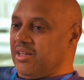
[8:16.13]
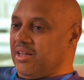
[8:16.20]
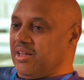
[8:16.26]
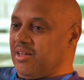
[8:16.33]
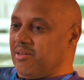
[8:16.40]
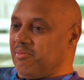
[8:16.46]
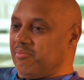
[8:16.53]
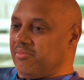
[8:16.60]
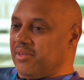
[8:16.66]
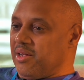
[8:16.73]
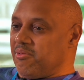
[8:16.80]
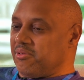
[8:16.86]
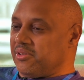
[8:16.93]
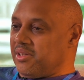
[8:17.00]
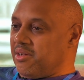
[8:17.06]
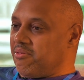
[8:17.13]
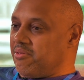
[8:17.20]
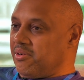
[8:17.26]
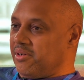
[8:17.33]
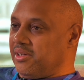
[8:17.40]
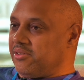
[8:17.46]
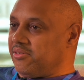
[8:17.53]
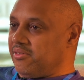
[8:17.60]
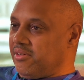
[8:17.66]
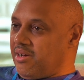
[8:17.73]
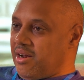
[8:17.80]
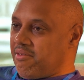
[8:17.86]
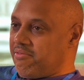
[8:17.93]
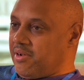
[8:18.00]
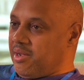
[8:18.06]
They were real interested in
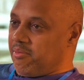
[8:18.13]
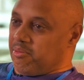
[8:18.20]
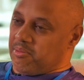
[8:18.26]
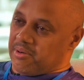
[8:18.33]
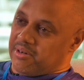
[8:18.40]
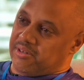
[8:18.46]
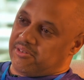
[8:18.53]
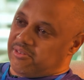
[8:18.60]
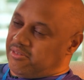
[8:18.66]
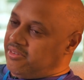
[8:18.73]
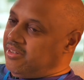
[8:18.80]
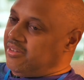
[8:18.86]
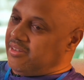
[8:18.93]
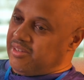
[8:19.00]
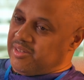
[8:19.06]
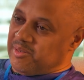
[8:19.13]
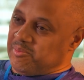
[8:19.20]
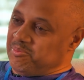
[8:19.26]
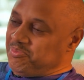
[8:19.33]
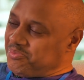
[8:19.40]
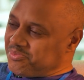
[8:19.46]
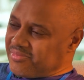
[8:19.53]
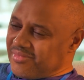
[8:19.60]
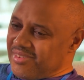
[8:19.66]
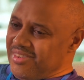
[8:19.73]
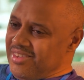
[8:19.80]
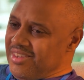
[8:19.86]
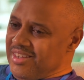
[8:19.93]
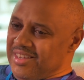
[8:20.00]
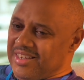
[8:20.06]
our family. We were interested in them,
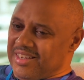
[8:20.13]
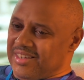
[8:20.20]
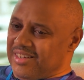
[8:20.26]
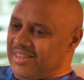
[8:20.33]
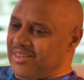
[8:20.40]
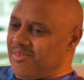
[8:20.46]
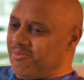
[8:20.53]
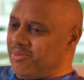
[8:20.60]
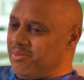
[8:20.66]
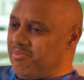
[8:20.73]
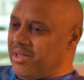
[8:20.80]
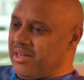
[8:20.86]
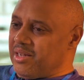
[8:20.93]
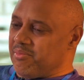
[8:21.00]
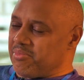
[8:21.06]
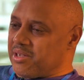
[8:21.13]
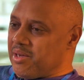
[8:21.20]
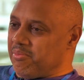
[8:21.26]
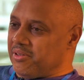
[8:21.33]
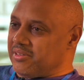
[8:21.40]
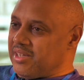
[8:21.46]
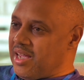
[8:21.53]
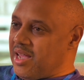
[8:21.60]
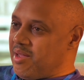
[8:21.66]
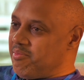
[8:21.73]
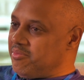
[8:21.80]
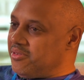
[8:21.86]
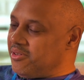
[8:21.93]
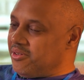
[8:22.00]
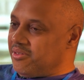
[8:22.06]
and we met up a couple of
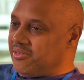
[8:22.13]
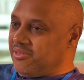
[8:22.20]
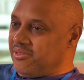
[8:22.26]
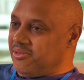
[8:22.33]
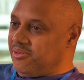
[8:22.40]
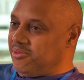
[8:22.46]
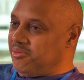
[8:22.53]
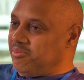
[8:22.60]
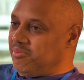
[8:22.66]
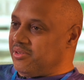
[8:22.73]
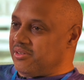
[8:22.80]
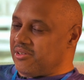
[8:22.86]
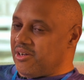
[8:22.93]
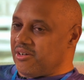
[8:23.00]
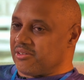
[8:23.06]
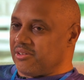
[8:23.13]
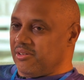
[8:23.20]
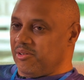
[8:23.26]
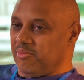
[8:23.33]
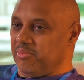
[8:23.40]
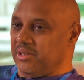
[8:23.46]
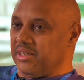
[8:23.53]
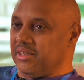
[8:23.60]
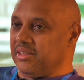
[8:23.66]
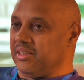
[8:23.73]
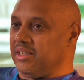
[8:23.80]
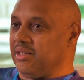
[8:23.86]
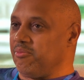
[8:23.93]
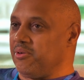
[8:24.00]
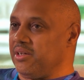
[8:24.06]
times on Zoom and talked a little bit, and
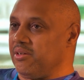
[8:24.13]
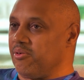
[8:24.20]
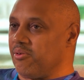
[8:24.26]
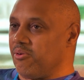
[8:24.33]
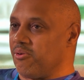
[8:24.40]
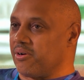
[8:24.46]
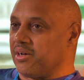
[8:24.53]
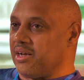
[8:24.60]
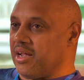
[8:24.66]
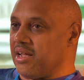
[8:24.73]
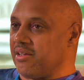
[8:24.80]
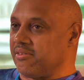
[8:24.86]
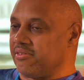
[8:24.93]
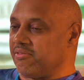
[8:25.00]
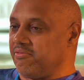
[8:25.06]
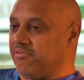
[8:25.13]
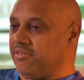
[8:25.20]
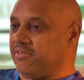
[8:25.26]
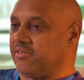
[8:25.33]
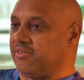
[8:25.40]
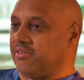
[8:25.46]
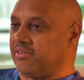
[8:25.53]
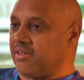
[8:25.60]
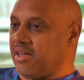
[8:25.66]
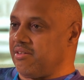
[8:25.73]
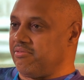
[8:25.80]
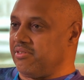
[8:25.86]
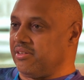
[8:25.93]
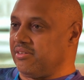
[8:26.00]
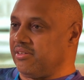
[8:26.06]
then we organized
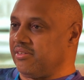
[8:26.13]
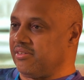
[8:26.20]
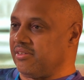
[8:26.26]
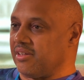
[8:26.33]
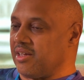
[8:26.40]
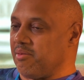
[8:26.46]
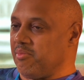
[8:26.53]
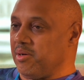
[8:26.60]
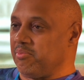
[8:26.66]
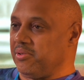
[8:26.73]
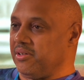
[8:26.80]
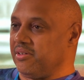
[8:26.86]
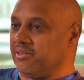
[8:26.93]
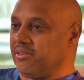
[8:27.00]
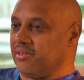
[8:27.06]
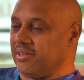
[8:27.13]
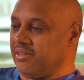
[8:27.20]
site visits to come up here.